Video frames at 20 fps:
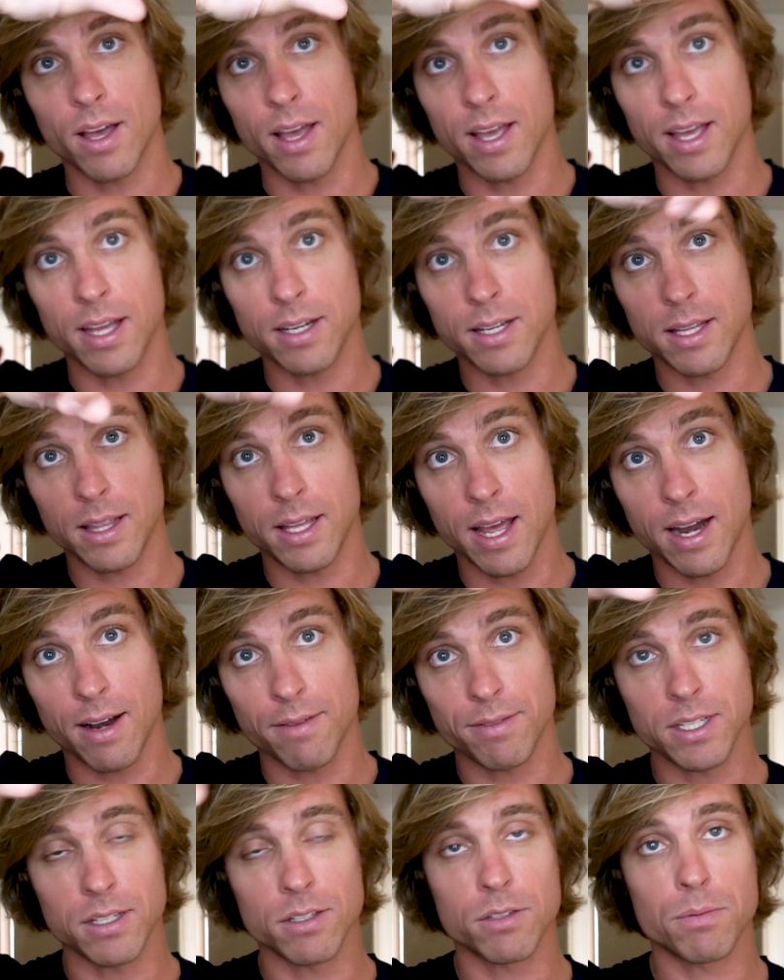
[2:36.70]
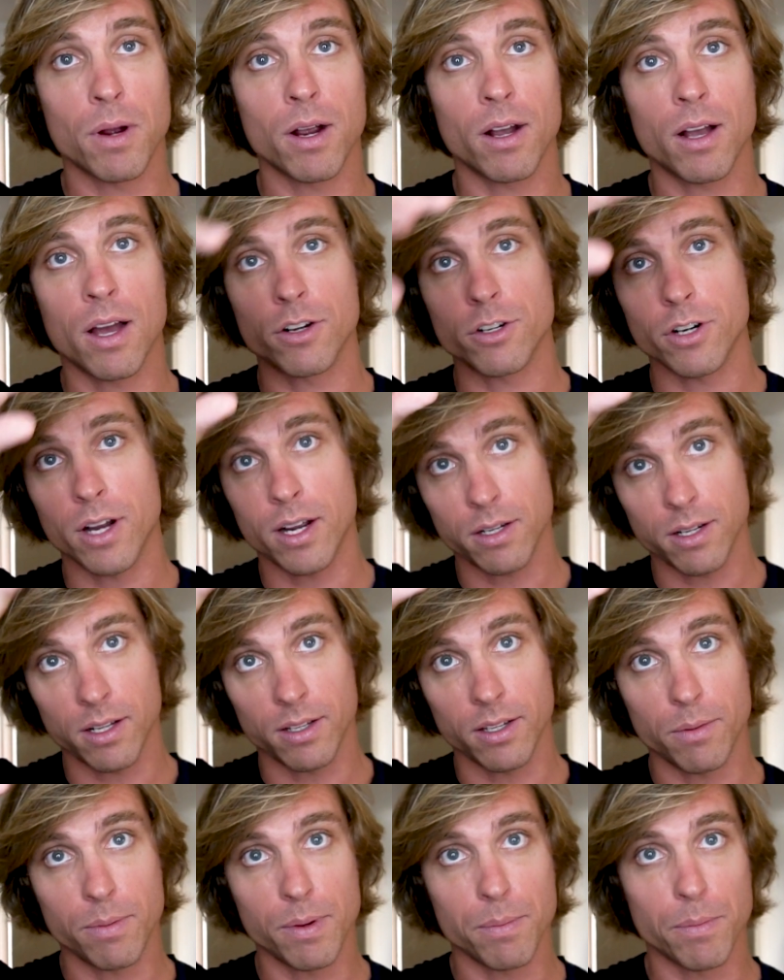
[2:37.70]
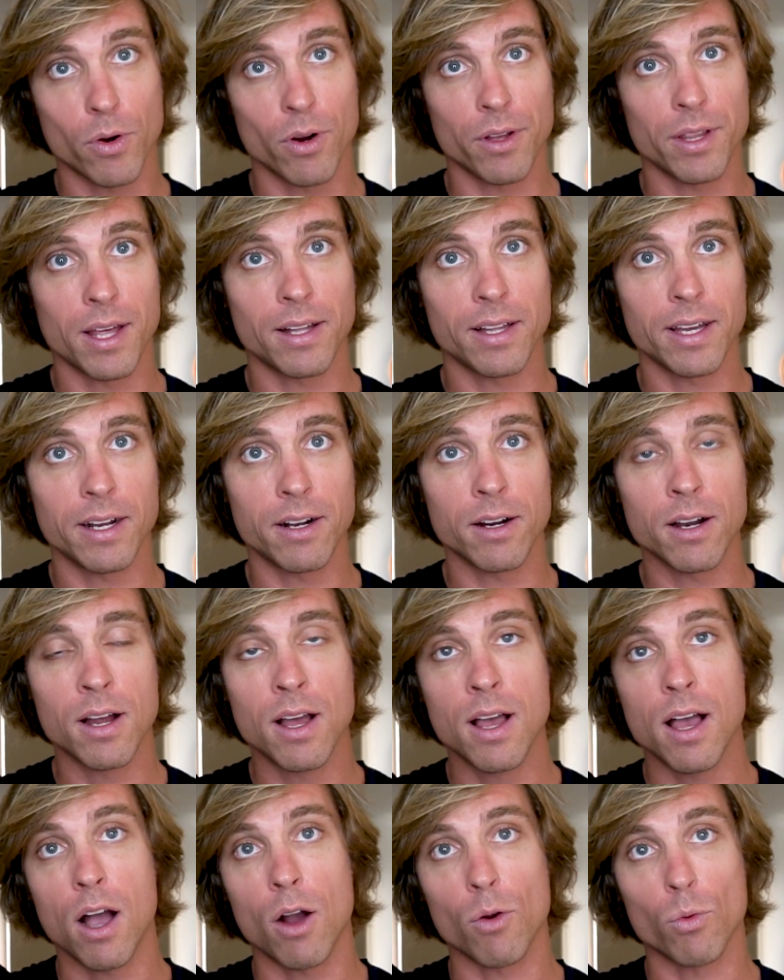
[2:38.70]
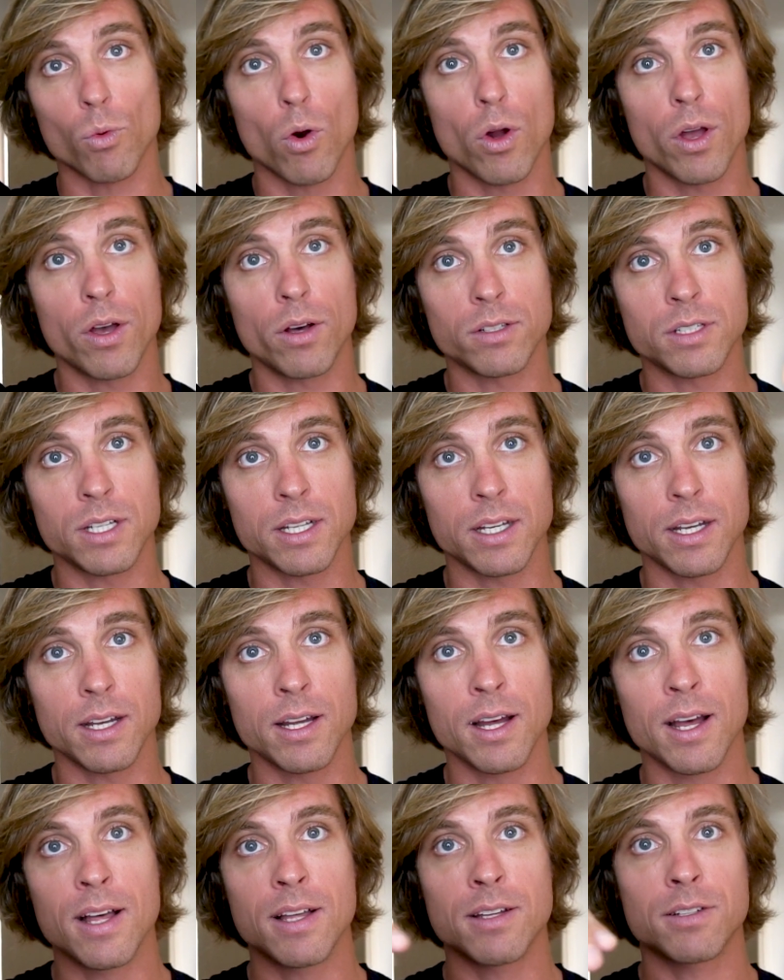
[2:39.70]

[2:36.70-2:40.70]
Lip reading: into the NFT smart contract, a little bit more on that later, a royalty.